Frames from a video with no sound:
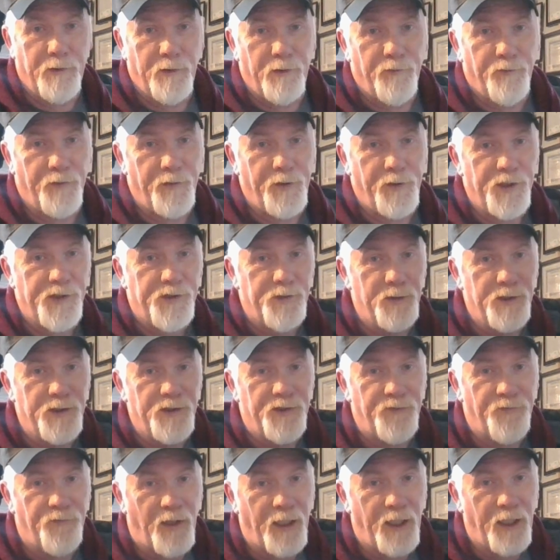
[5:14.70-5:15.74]
for this one is
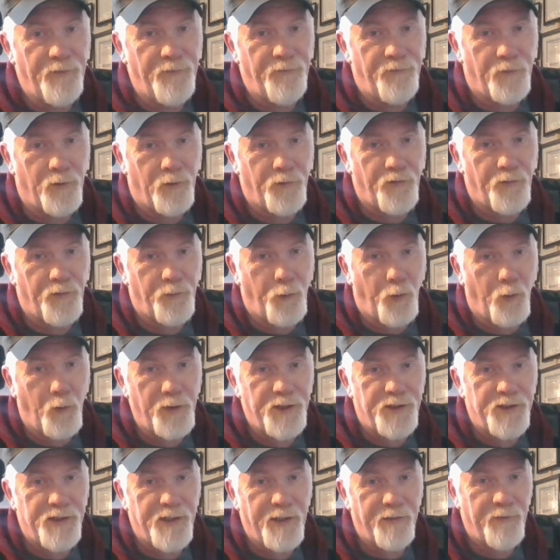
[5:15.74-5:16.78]
5 volts
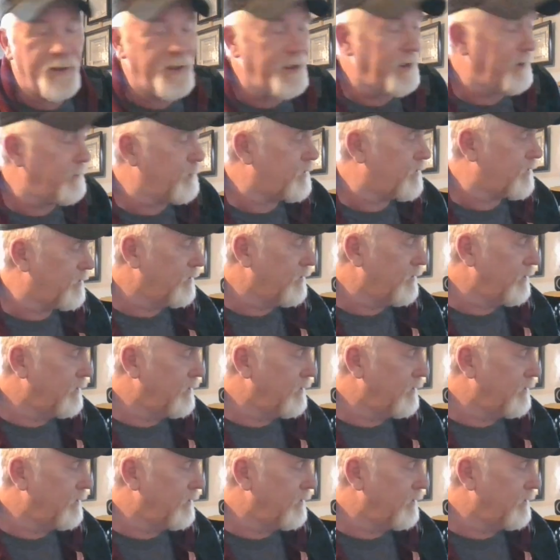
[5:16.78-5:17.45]
0.7 amps.